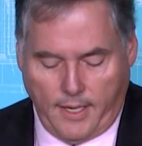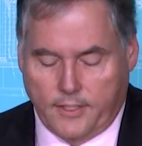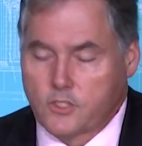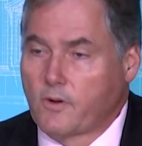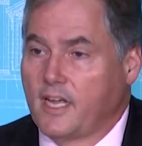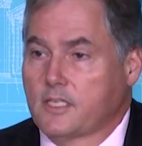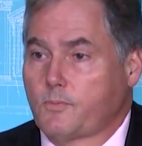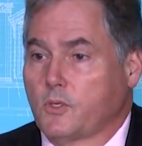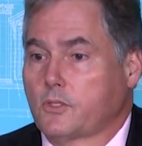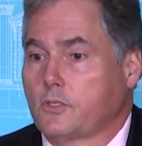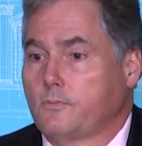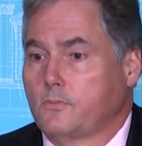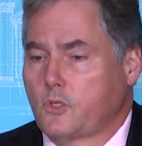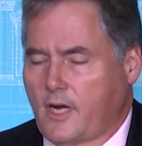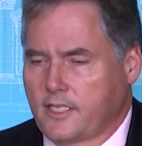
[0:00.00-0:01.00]
on transport,
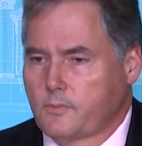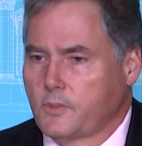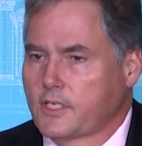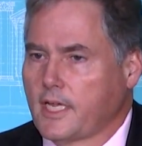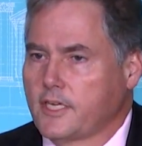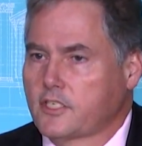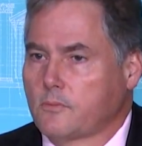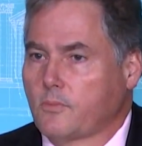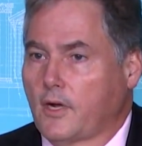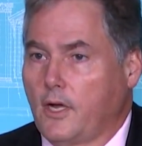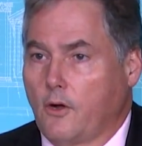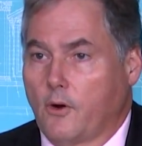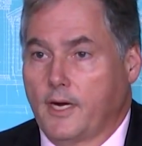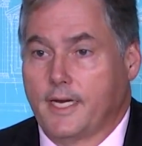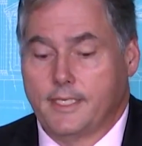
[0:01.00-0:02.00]
transportation
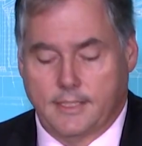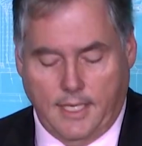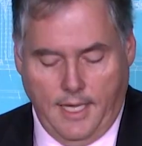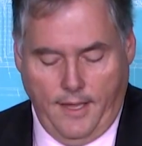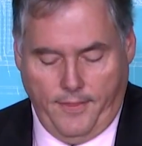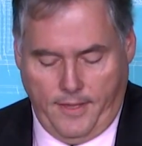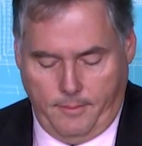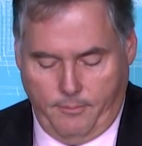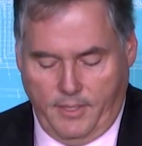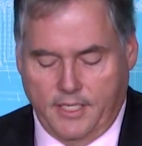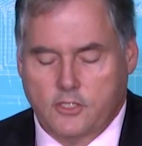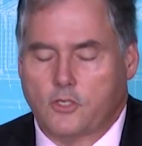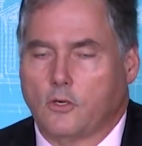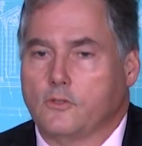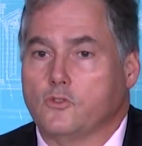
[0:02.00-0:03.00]
priorities that
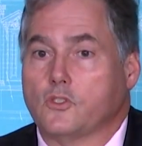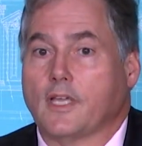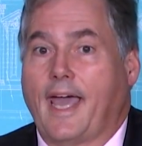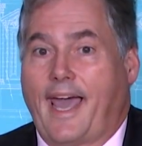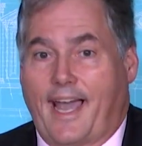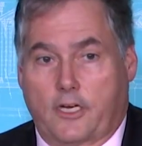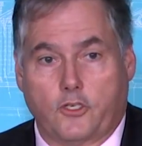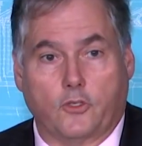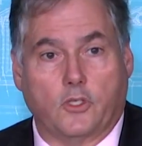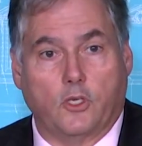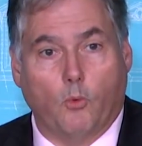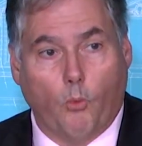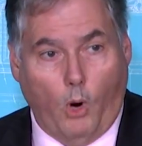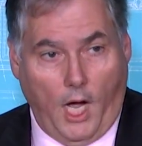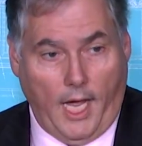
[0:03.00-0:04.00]
Minnesotans actually
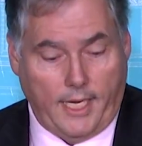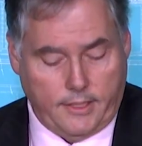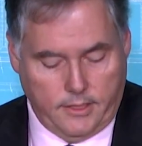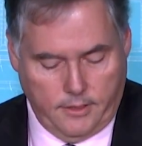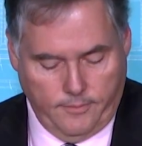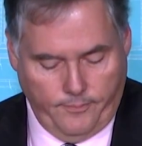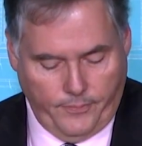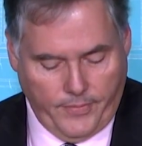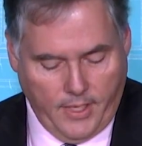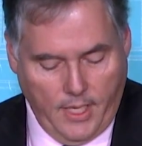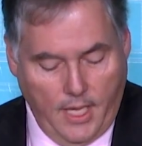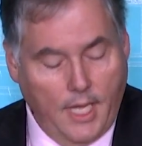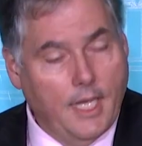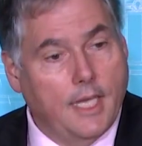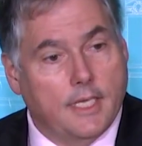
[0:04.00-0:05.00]
want.
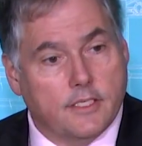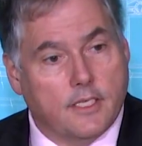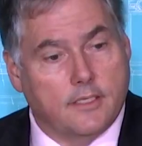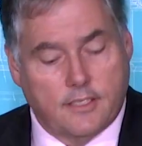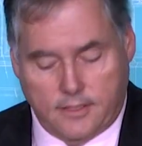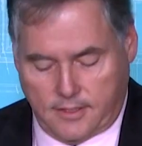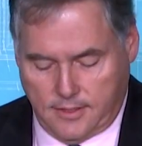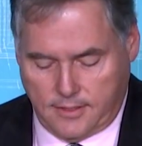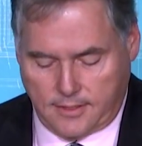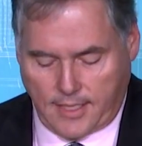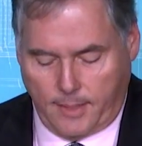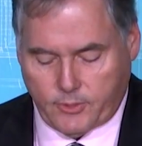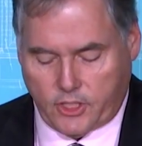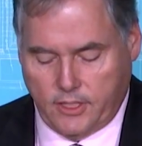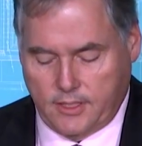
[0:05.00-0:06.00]
Since its
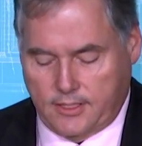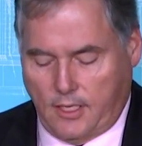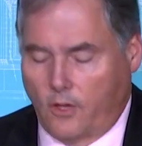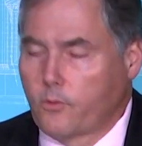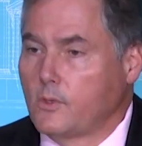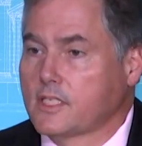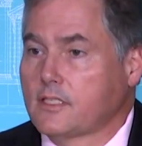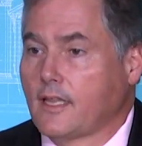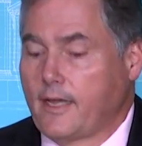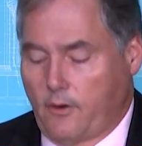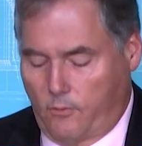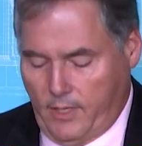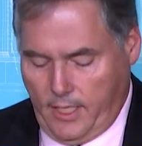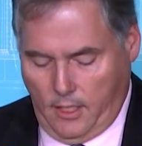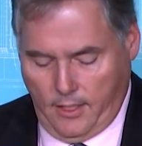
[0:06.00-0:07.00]
inception, Southwest Light
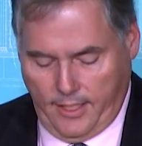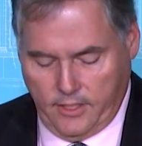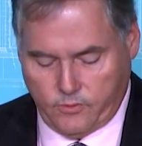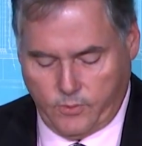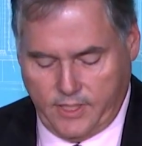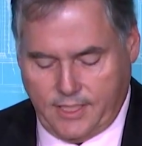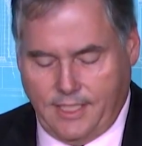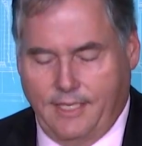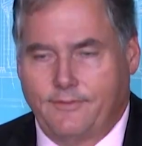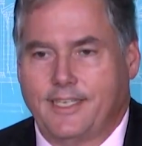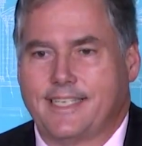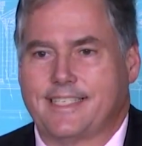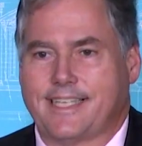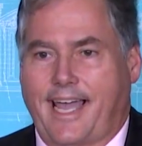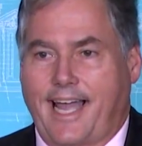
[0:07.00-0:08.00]
Rail has received
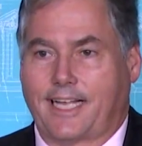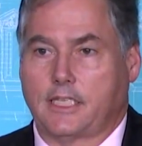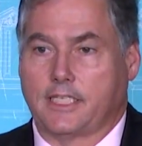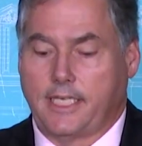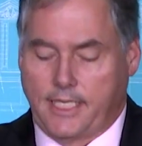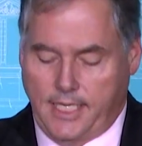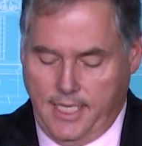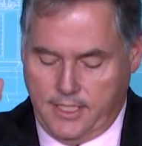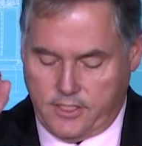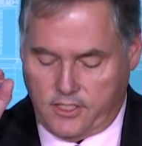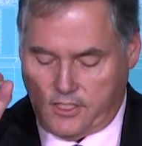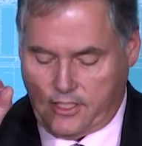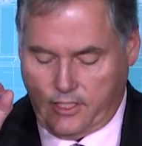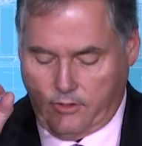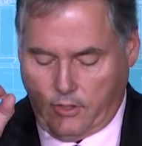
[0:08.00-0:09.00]
exactly
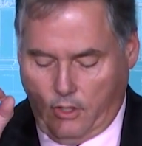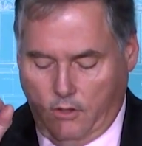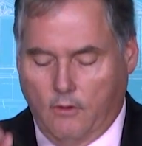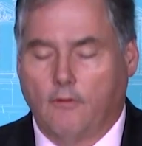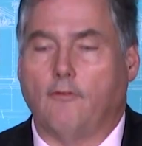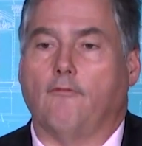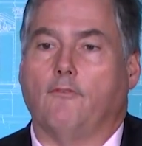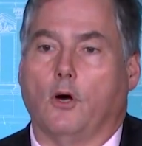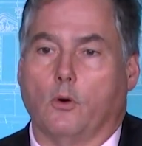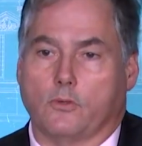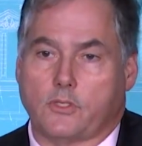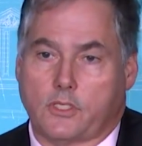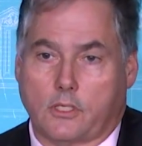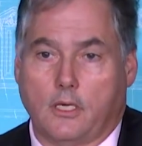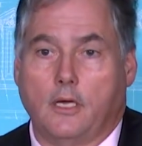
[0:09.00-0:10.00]
zero
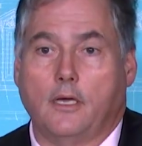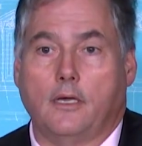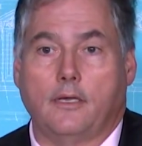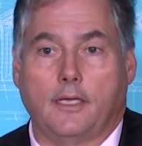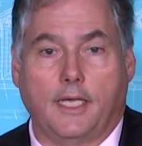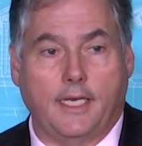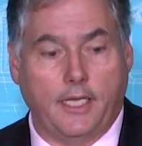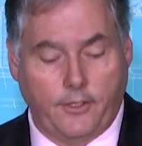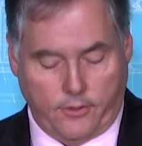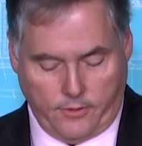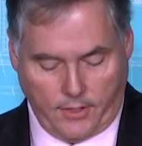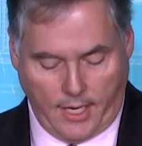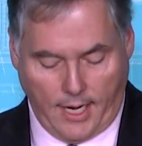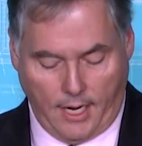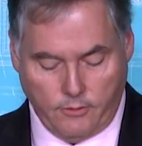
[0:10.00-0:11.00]
votes in either
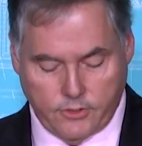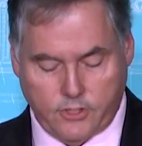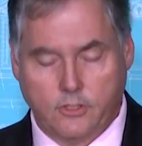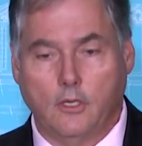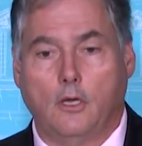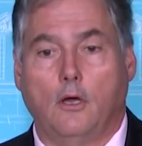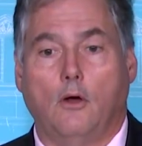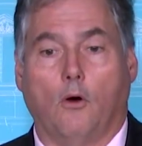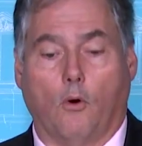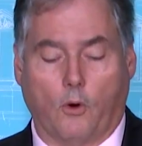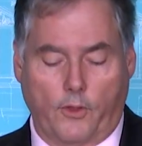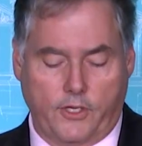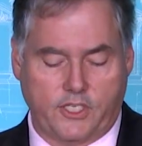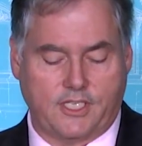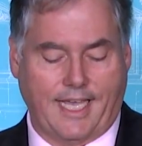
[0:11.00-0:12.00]
the House
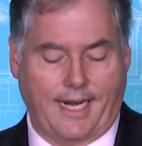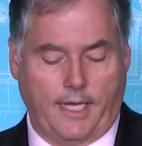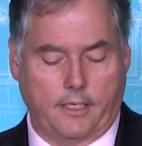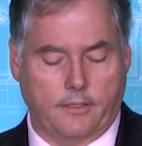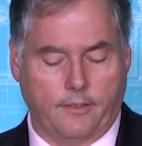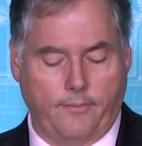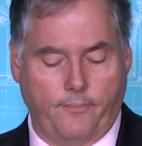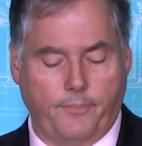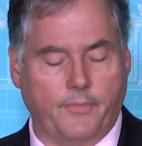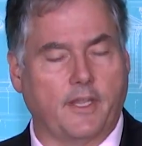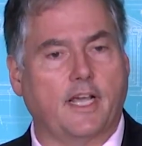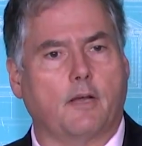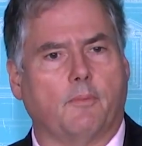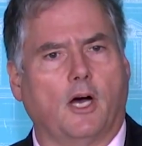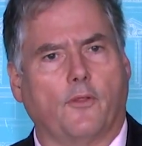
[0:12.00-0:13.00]
or the Senate.
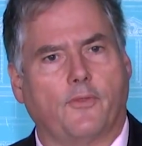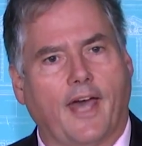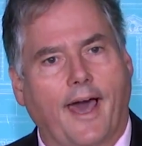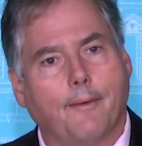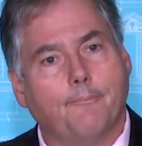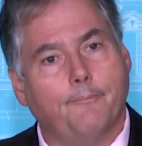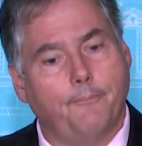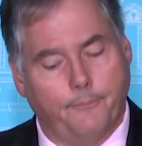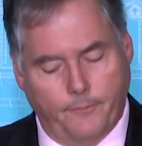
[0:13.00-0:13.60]
Think about that.